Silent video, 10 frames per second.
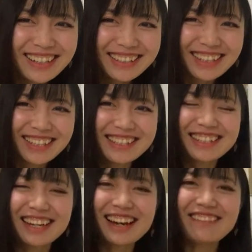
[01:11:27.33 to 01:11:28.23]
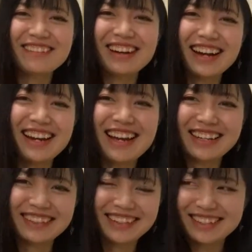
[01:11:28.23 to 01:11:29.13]
Yes, I
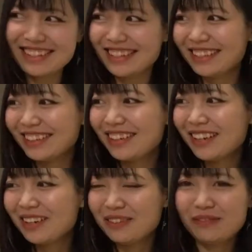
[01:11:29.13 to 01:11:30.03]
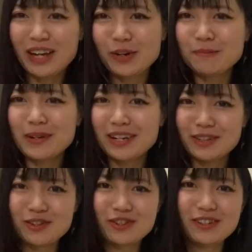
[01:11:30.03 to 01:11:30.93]
like dancing very
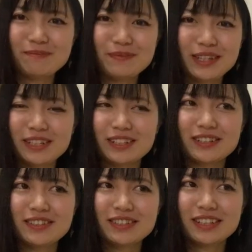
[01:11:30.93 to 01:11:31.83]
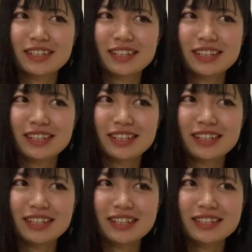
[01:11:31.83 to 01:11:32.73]
much, because
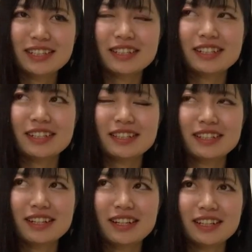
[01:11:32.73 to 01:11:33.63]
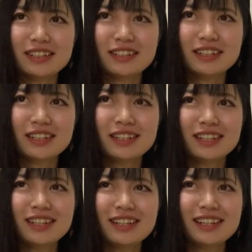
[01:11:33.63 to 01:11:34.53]
sometimes like
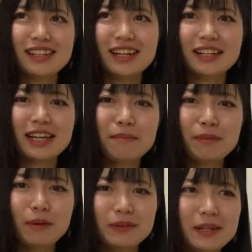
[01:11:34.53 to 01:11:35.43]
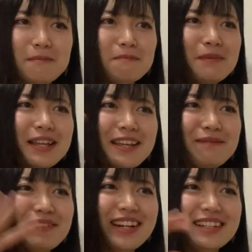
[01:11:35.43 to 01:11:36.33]
K-pop, the money
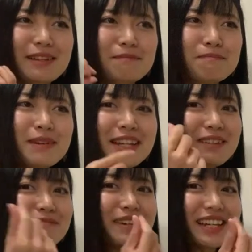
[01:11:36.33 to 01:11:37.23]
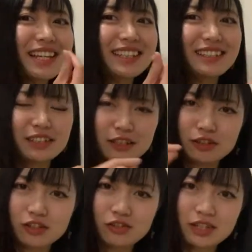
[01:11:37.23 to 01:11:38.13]
is a money,
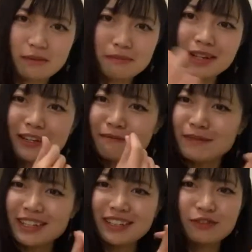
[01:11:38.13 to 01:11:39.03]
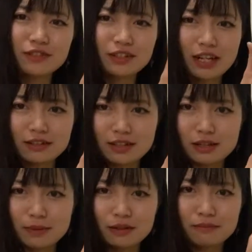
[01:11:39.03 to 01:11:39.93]
you say money, I think
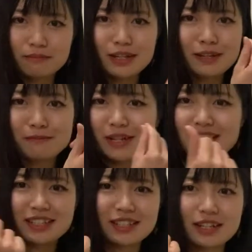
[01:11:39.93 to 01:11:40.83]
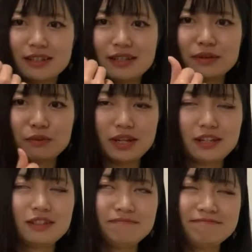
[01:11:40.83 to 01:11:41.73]
about money is like this
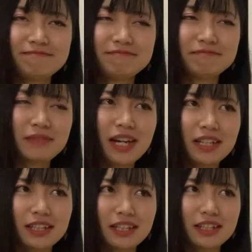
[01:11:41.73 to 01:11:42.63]
way, and